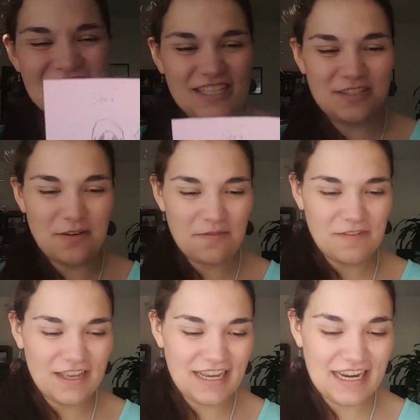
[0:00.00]
That's so
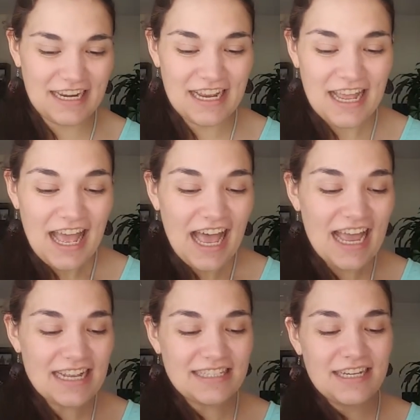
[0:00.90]
fun.
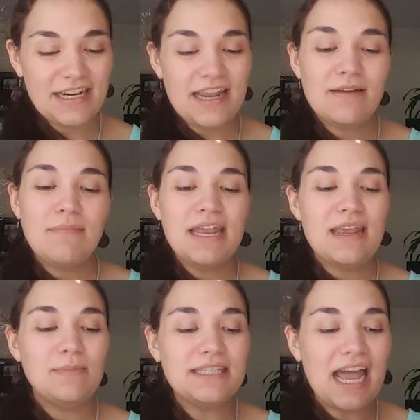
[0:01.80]
Hi Siri, my
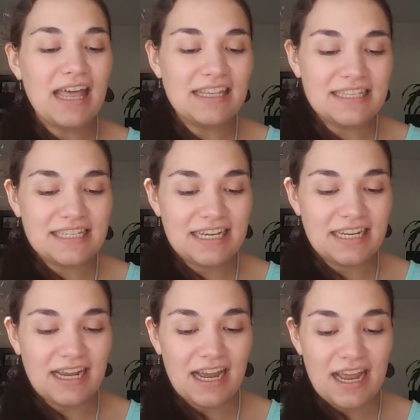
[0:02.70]
name is
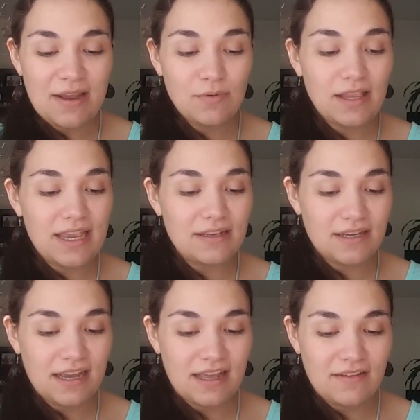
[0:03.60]
Allison. I would like
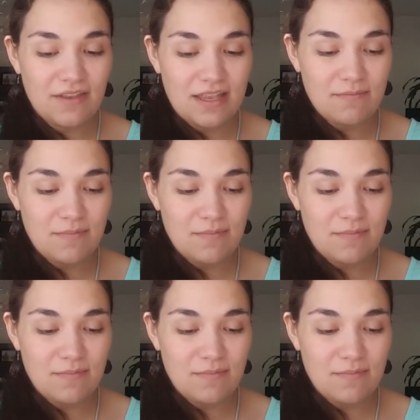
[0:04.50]
to have an